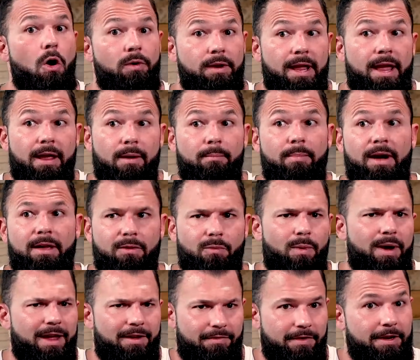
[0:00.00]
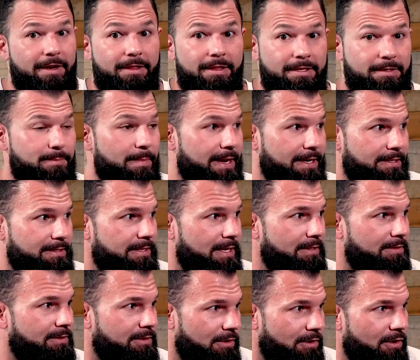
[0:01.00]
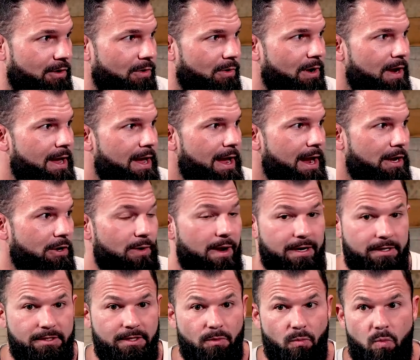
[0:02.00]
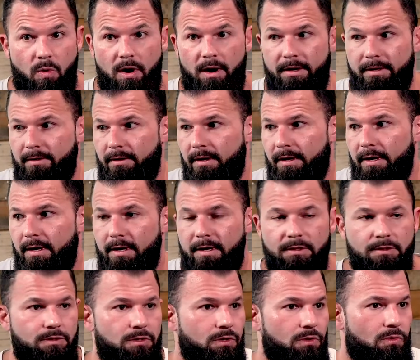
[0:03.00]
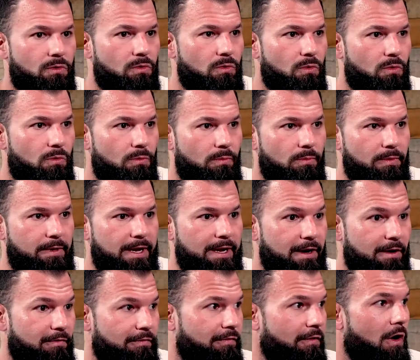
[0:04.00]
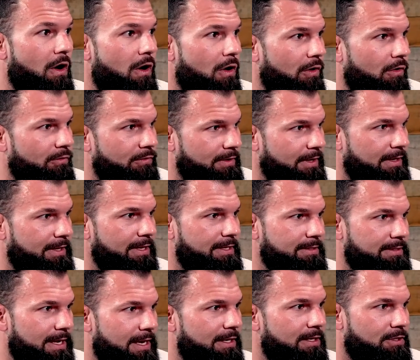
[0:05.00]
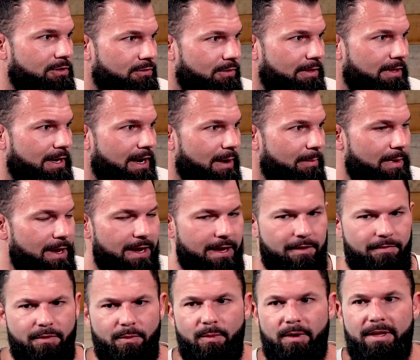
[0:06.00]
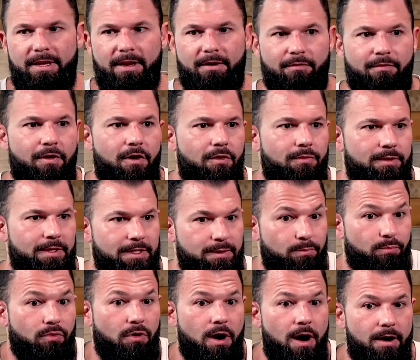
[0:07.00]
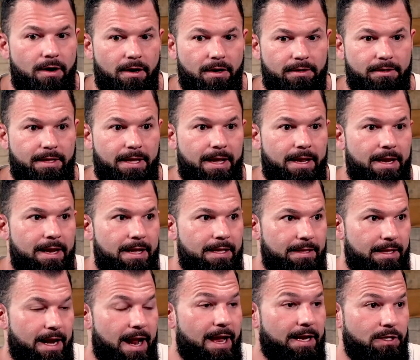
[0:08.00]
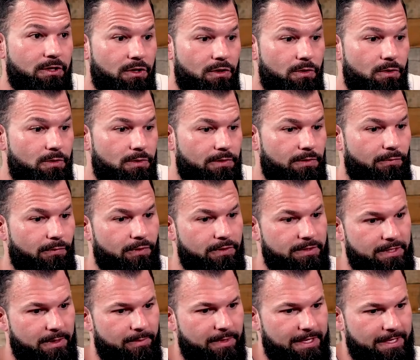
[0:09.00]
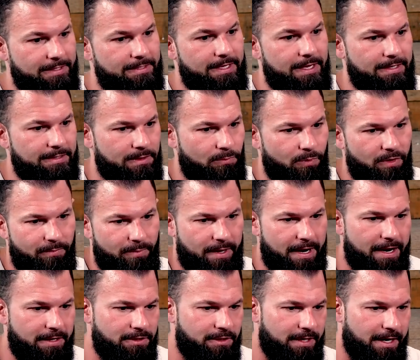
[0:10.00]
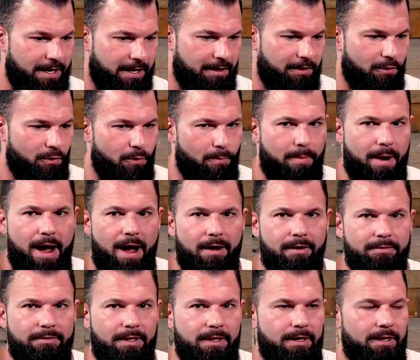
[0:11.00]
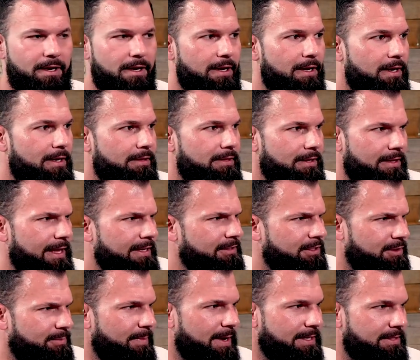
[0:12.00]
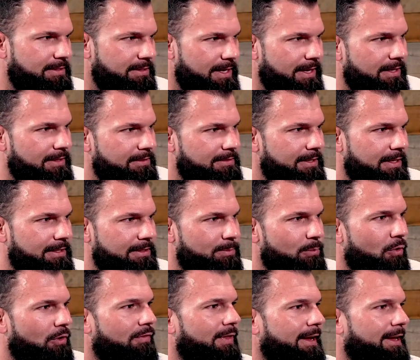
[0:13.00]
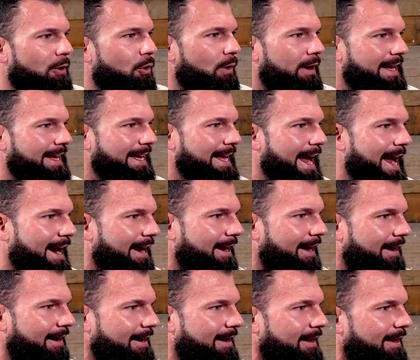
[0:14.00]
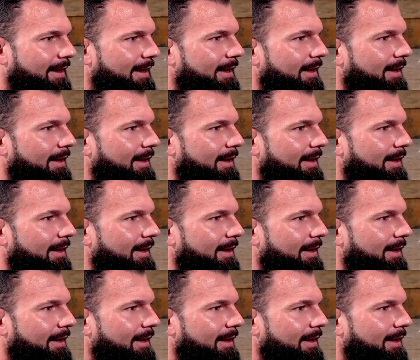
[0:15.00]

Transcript: oh, yeah, and by the way, if any of this makes sense to you and you actually want to get involved in this industry that I'm in, if you want to get involved with this product that, that I use for some of these things that we've been educating you about, then, then that just makes sense. It's more of like an organic